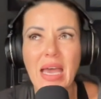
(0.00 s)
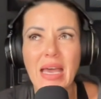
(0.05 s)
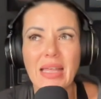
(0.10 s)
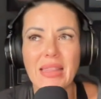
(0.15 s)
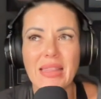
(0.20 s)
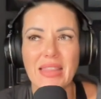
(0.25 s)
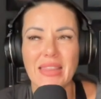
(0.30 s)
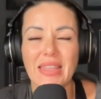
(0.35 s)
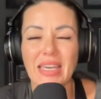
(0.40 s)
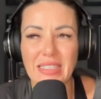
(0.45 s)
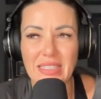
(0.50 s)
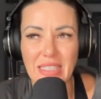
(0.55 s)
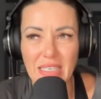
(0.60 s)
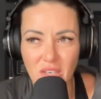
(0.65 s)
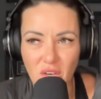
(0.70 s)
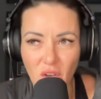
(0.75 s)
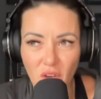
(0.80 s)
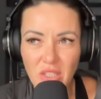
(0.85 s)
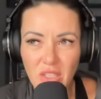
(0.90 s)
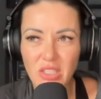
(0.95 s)
that they did
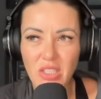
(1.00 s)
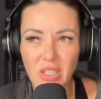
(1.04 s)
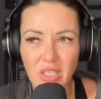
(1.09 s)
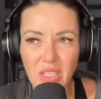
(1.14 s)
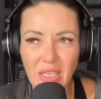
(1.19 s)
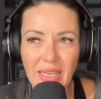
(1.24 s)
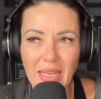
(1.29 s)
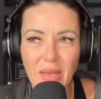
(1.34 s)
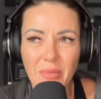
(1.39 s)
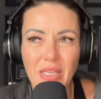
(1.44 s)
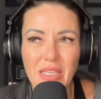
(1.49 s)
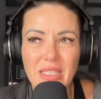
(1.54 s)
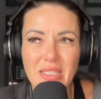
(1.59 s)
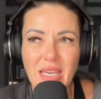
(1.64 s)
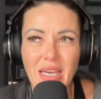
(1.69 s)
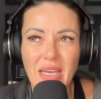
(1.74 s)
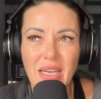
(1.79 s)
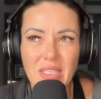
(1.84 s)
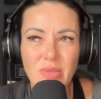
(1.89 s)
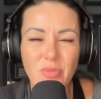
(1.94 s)
not look like Emily Skye's,